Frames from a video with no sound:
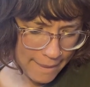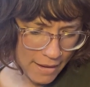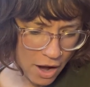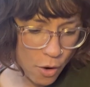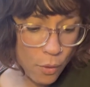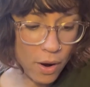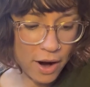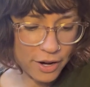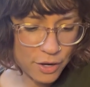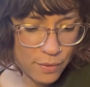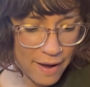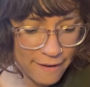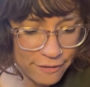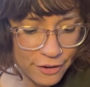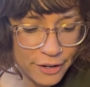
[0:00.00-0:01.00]
Oh, are
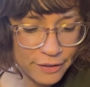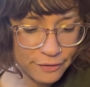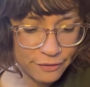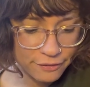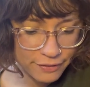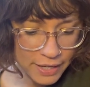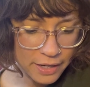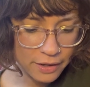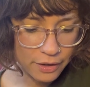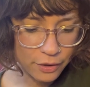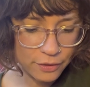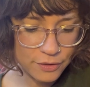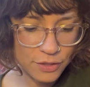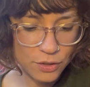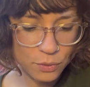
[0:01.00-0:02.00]
you ever in fear
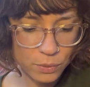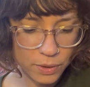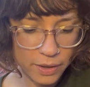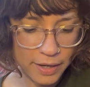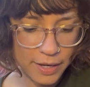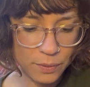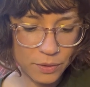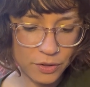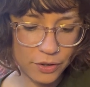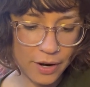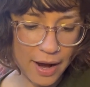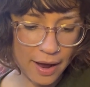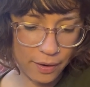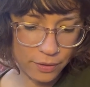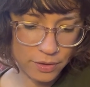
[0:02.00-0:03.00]
or do you worry when
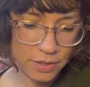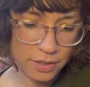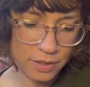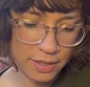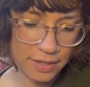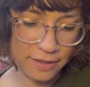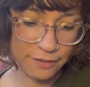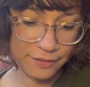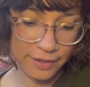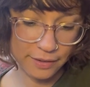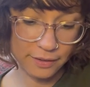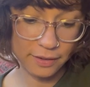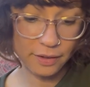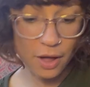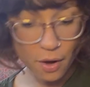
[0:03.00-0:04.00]
you're out in the
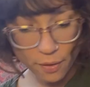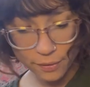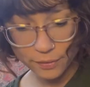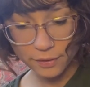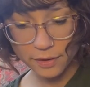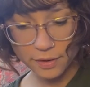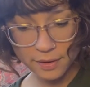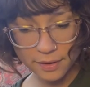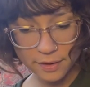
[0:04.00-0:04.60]
field alone?